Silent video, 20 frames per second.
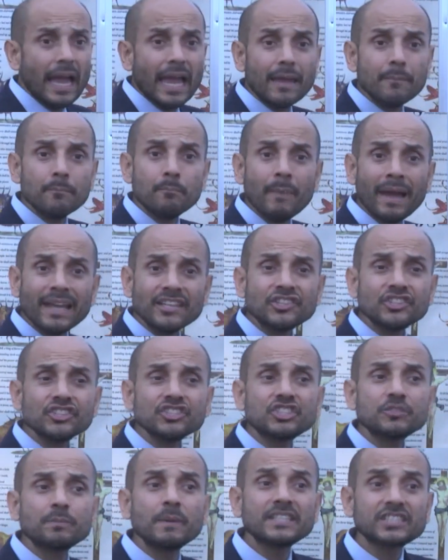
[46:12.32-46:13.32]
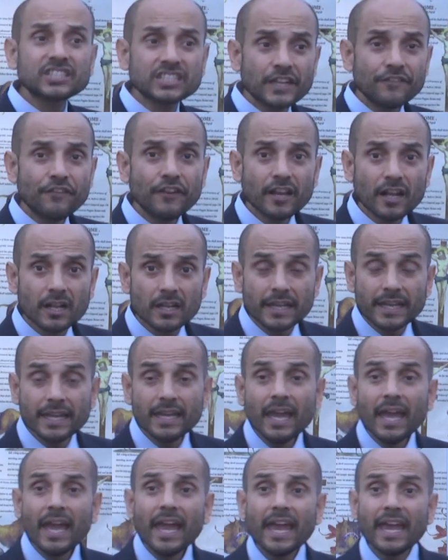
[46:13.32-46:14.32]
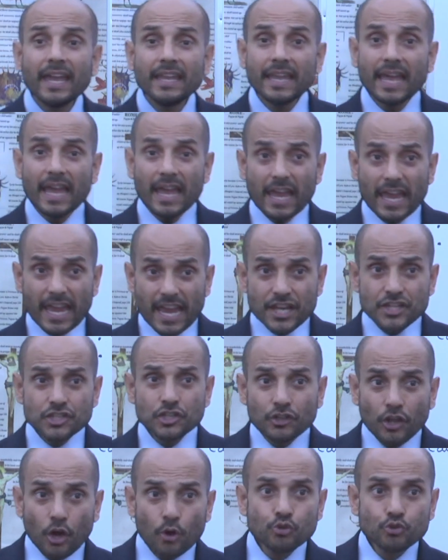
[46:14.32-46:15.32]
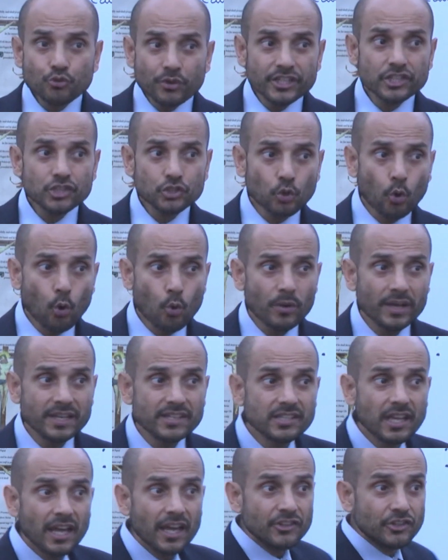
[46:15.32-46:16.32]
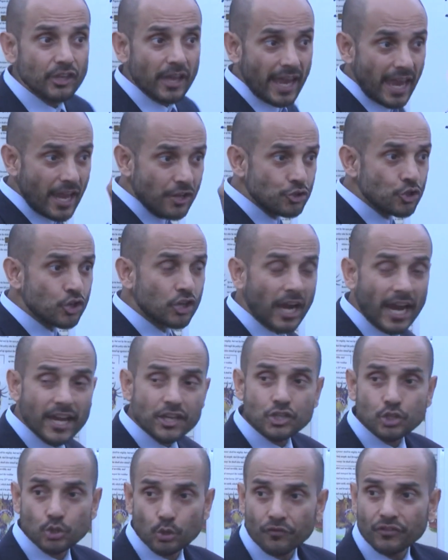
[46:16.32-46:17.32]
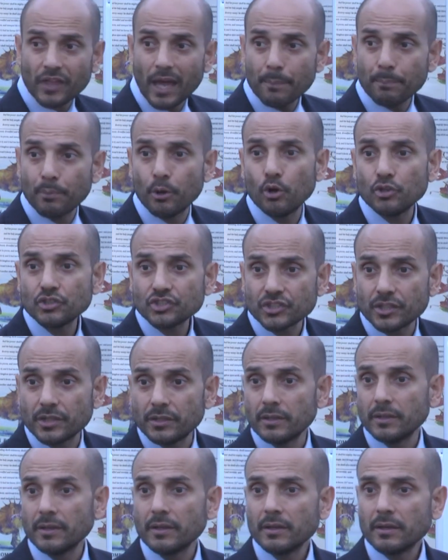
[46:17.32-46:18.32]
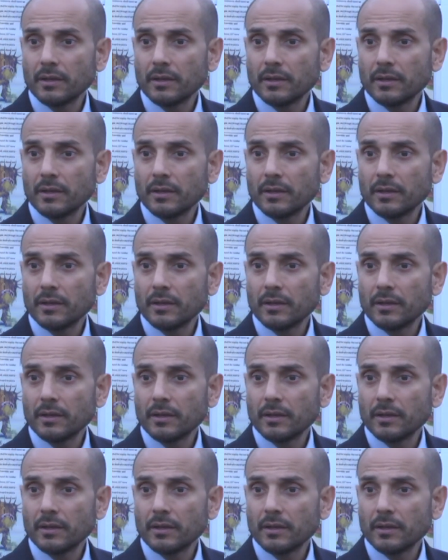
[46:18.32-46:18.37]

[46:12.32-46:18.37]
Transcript: it mentions specifically in each of those three stories the education of that person.